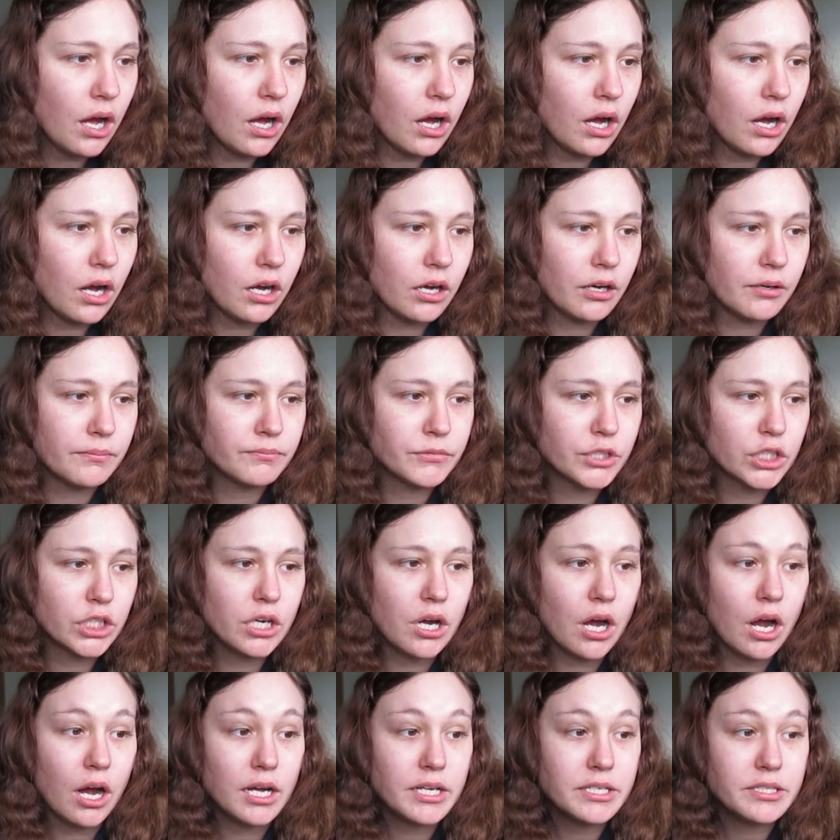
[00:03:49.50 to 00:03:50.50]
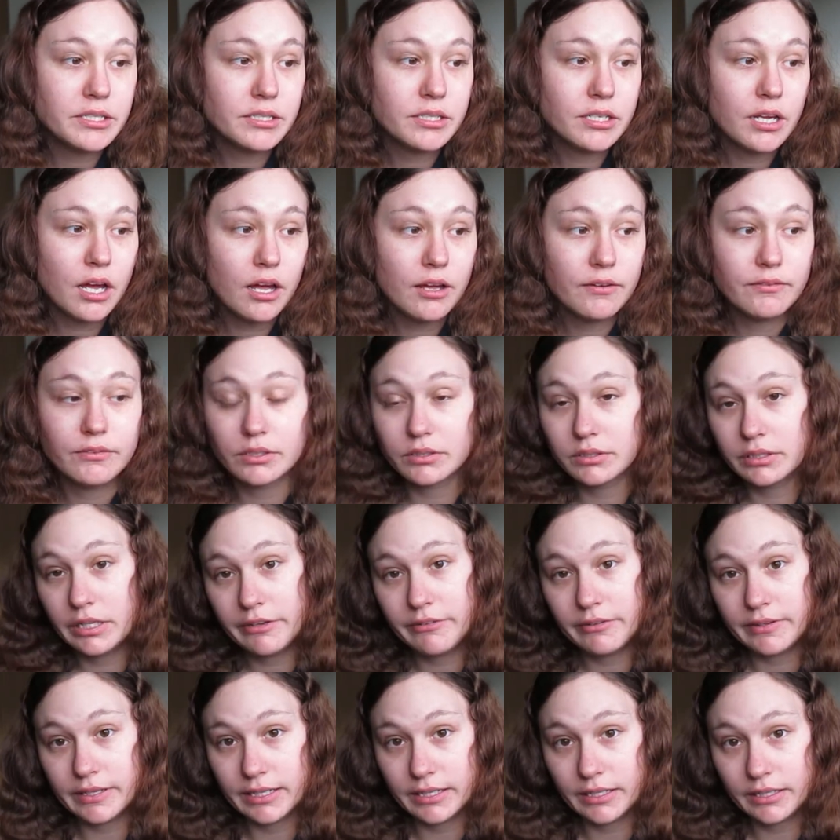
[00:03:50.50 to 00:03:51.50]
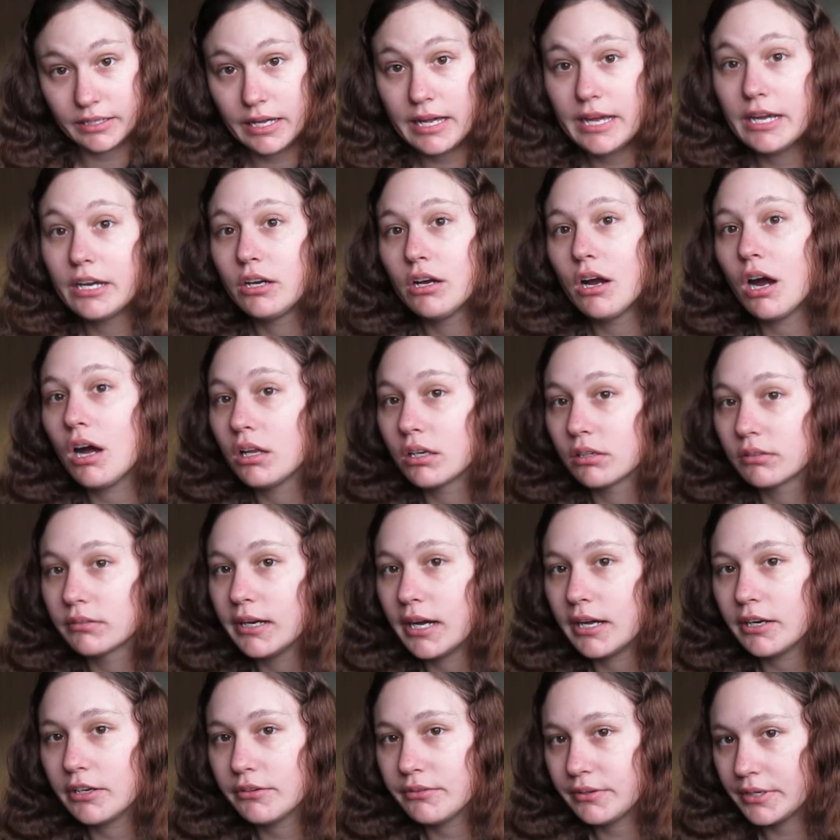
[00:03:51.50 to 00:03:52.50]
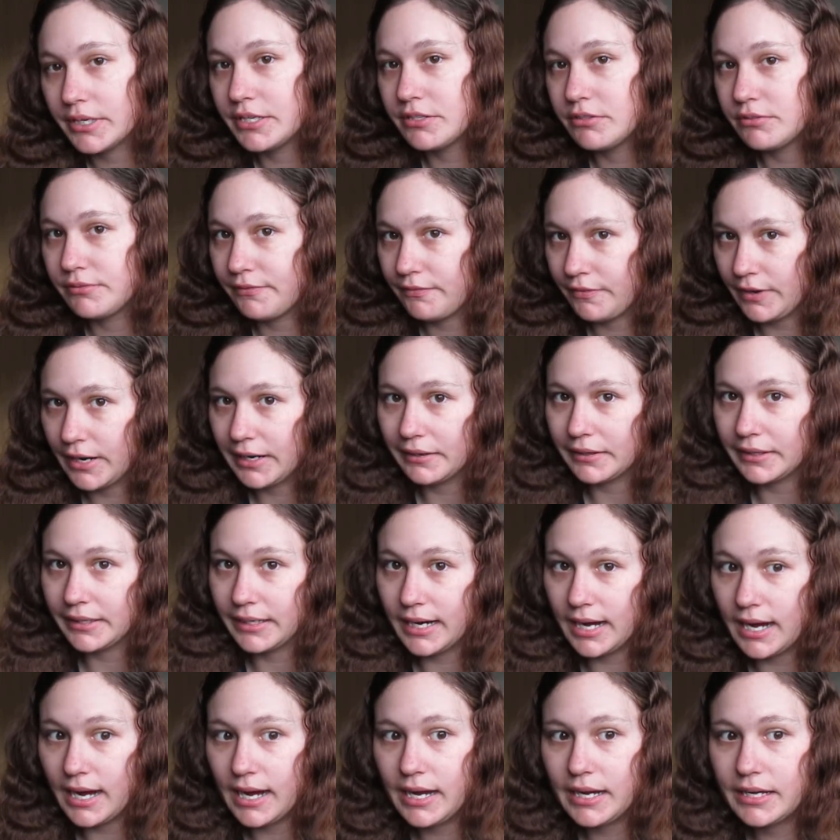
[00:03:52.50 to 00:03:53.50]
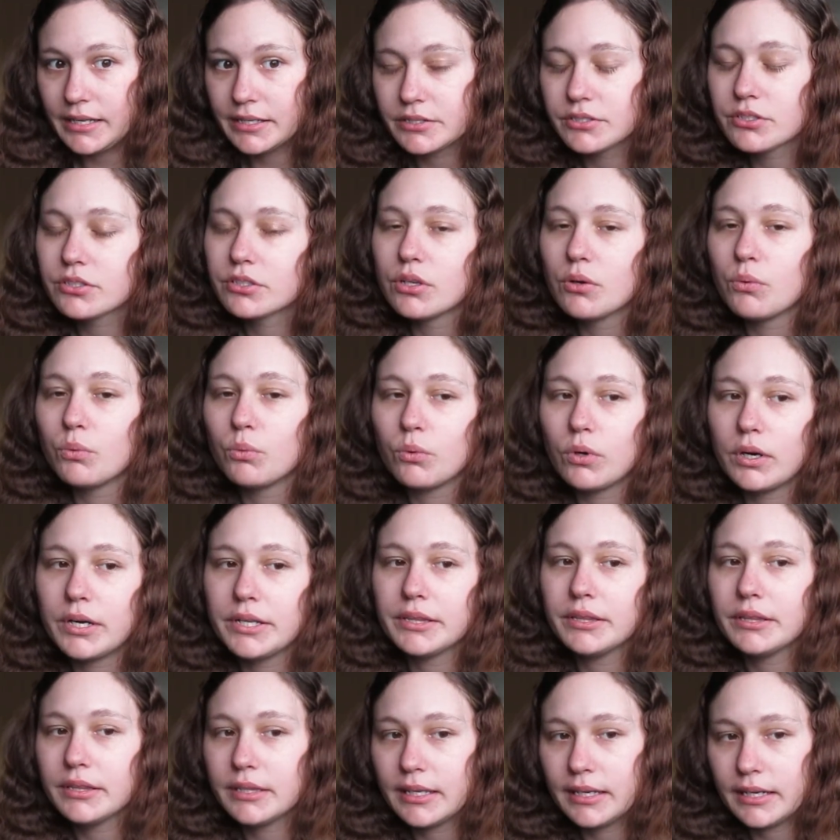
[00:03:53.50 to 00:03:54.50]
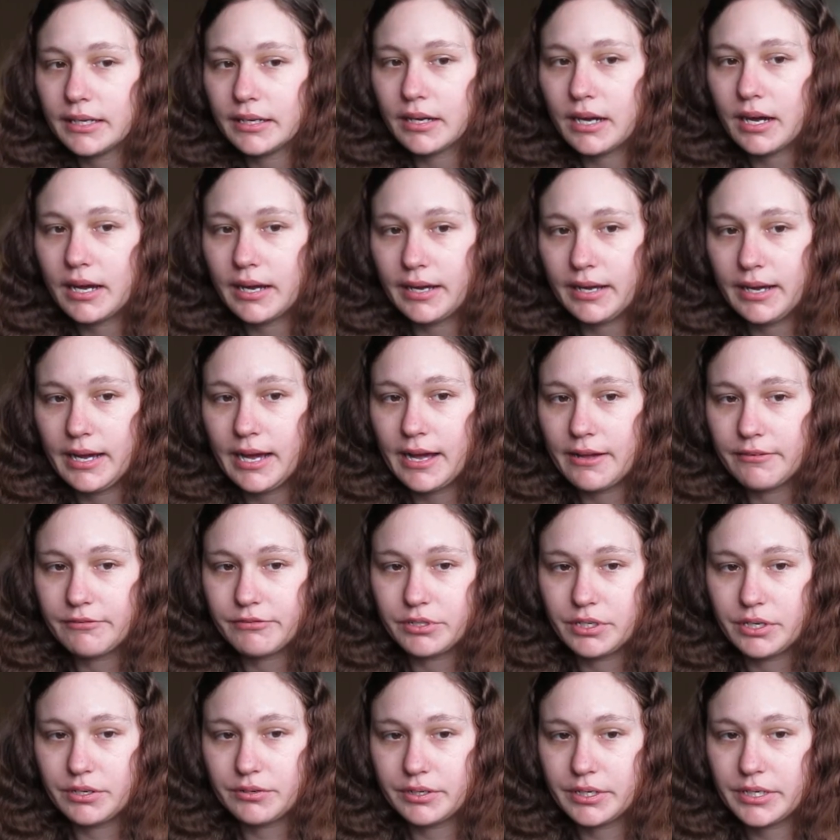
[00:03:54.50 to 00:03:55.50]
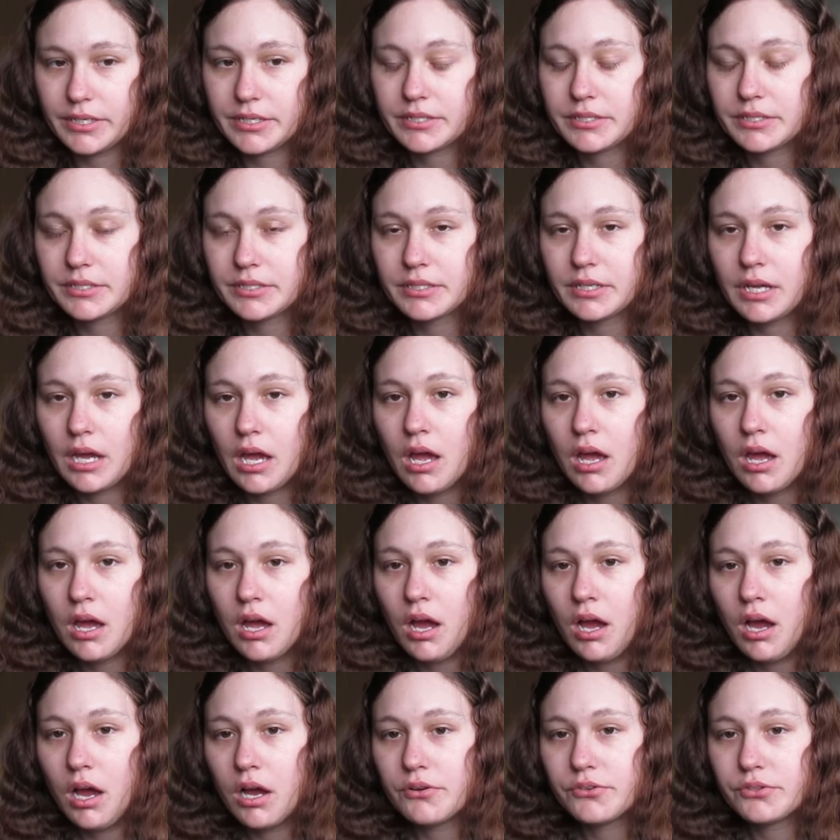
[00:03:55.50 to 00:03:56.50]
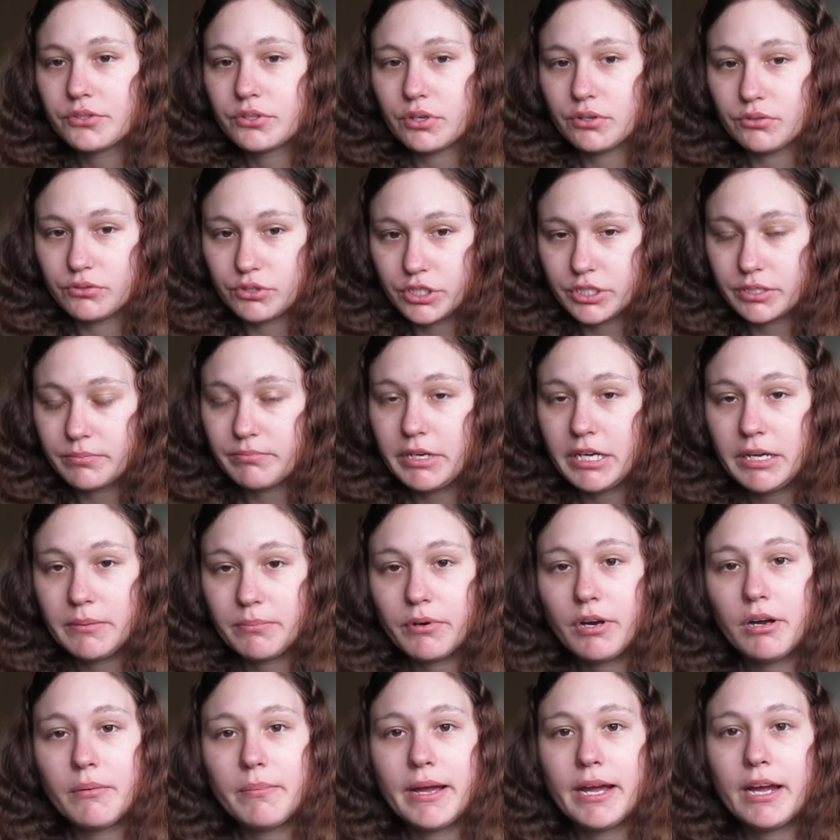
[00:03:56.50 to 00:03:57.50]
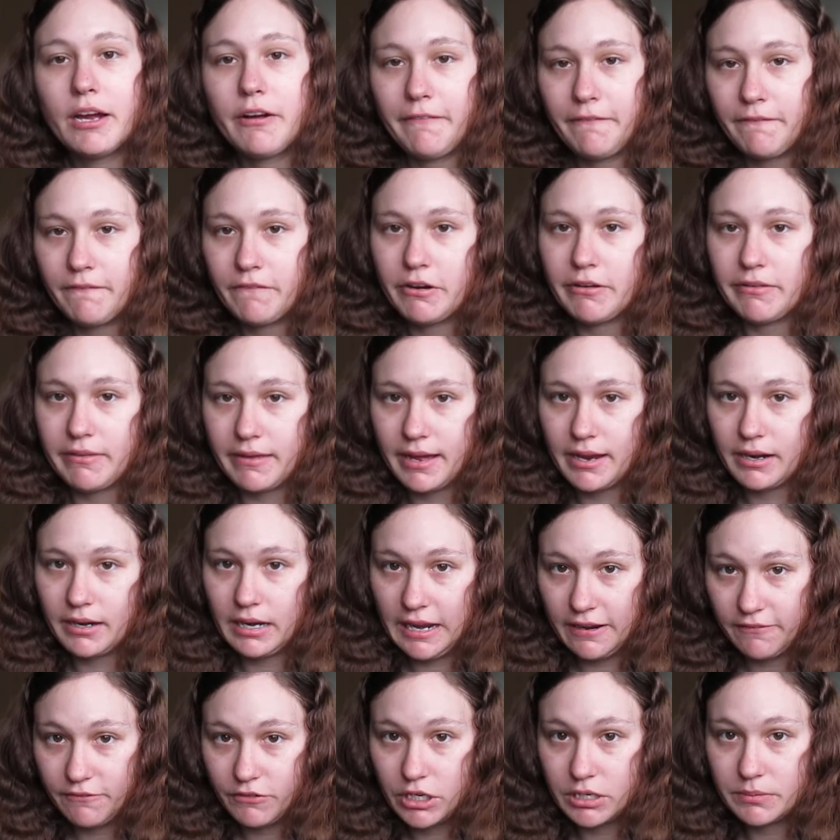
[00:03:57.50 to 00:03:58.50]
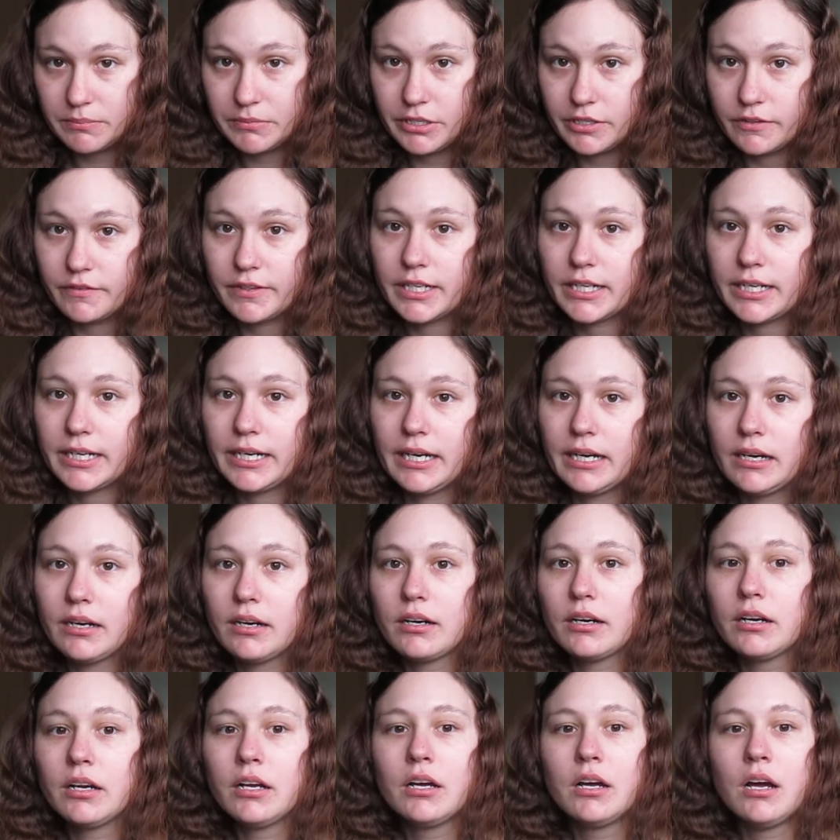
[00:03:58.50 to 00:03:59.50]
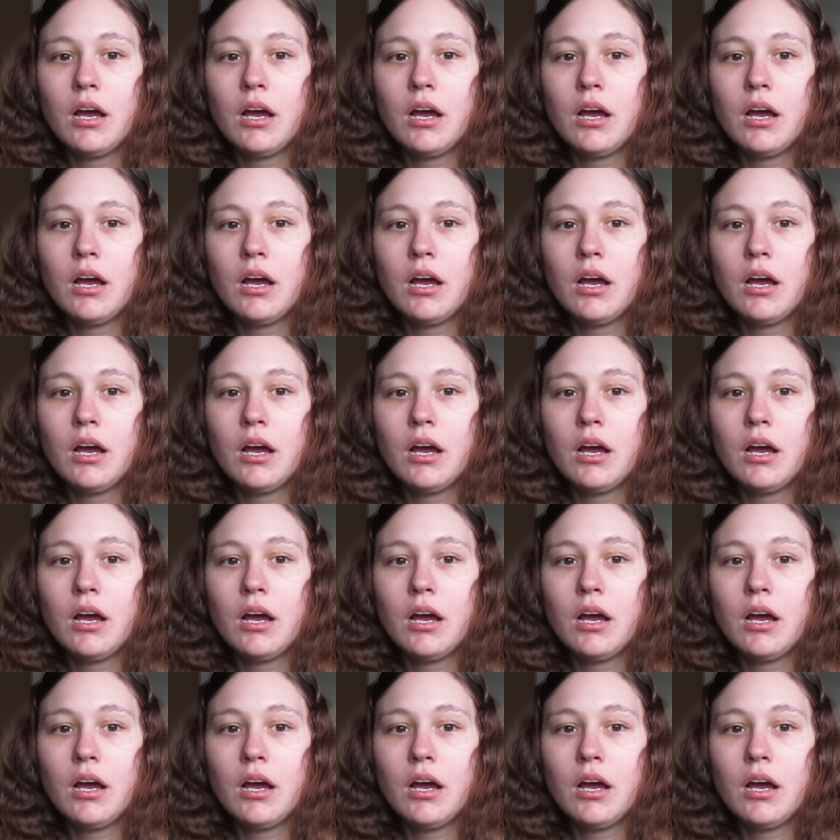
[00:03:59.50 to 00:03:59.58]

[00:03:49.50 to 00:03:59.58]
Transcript: The cost of living in Colorado is fairly high. It's the one thing I have noticed. So just be prepared for that if you're moving here.